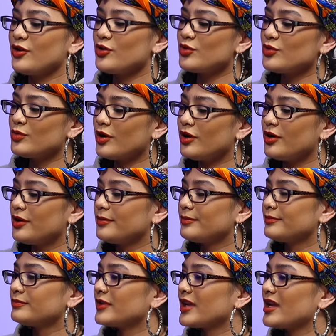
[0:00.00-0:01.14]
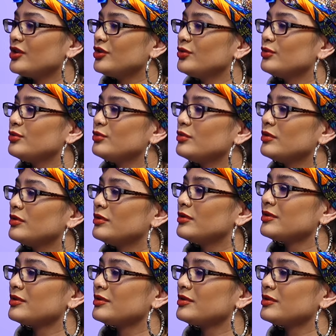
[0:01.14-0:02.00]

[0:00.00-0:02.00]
oh, can you